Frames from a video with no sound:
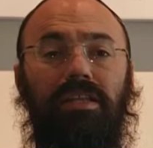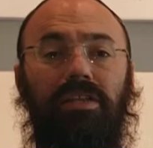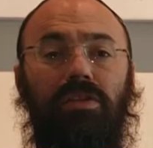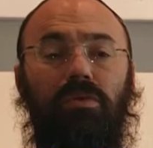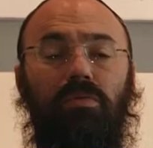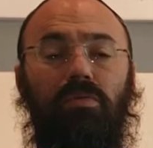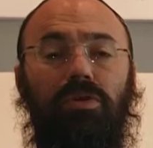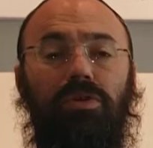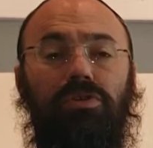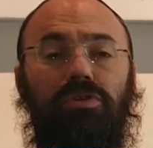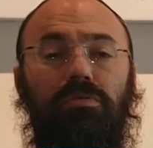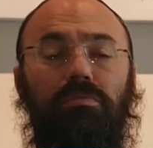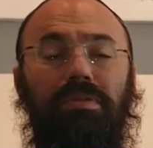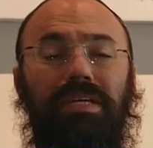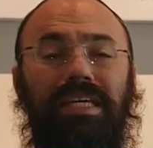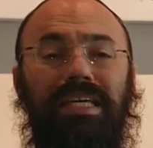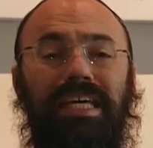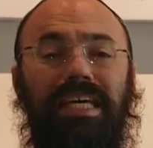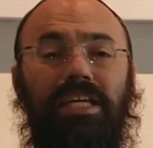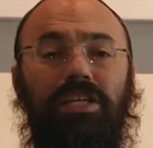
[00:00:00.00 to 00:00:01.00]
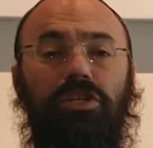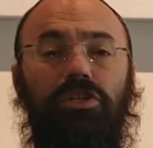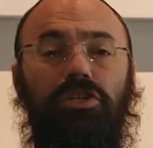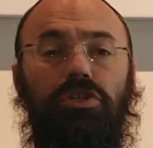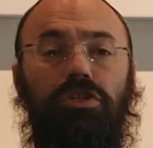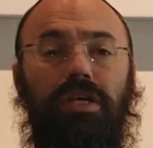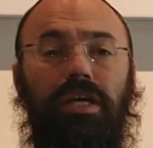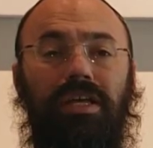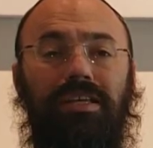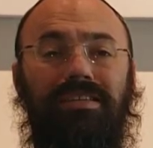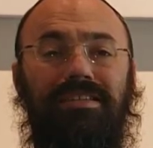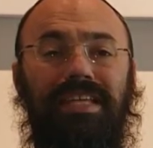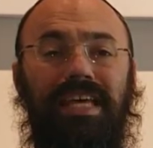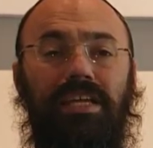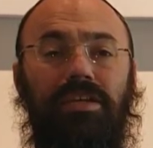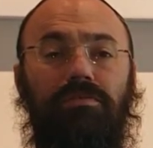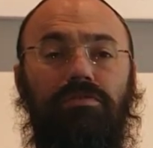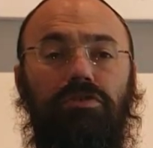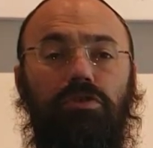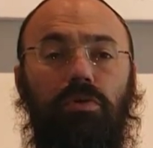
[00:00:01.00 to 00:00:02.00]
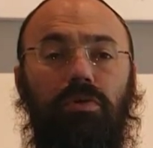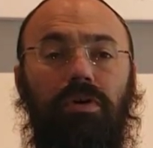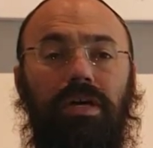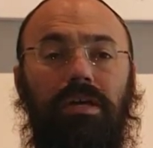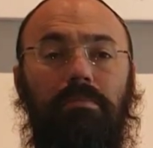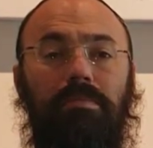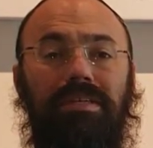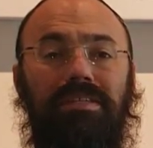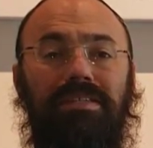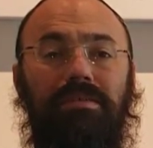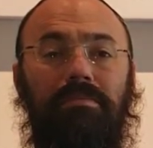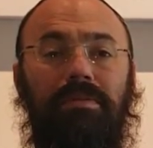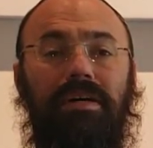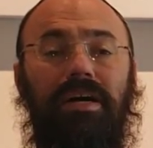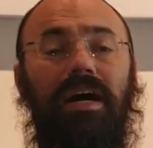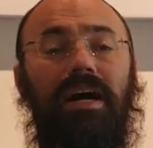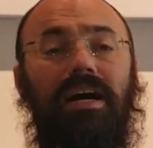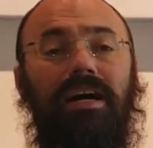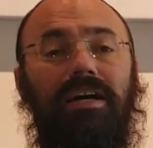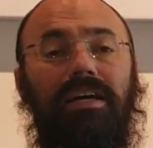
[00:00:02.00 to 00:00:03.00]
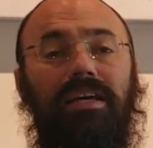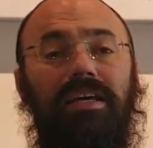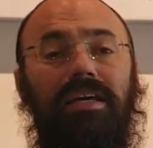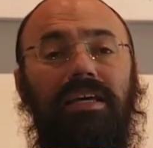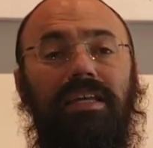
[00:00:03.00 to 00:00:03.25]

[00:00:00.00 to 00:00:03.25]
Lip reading: that the word to be in a state of joy, besimcha,